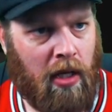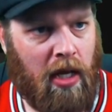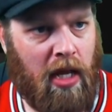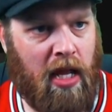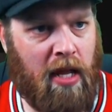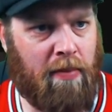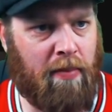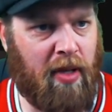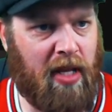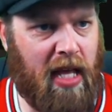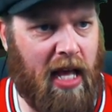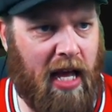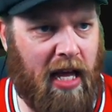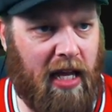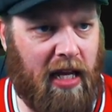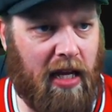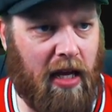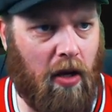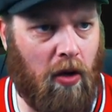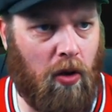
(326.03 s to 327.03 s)

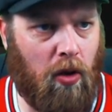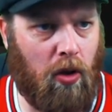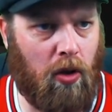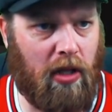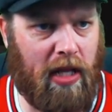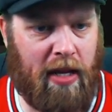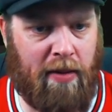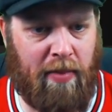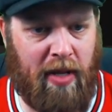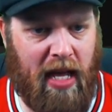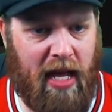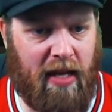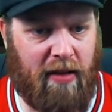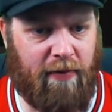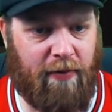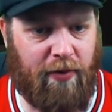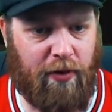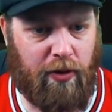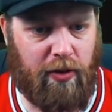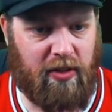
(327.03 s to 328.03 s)
NBA, all
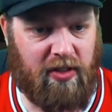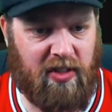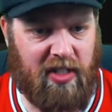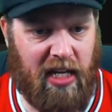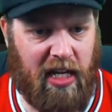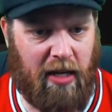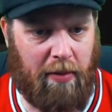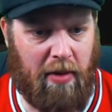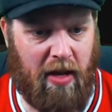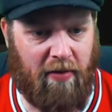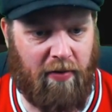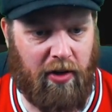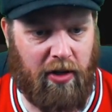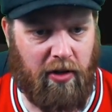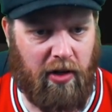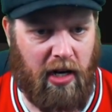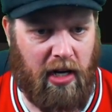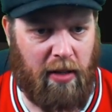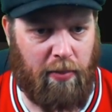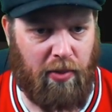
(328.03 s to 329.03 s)
NBA first team. Have we
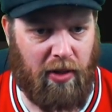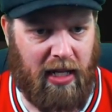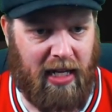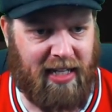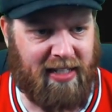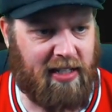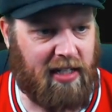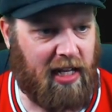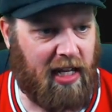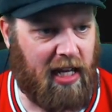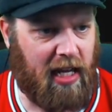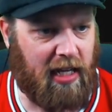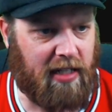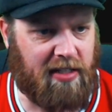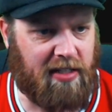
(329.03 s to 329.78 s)
got any players in here?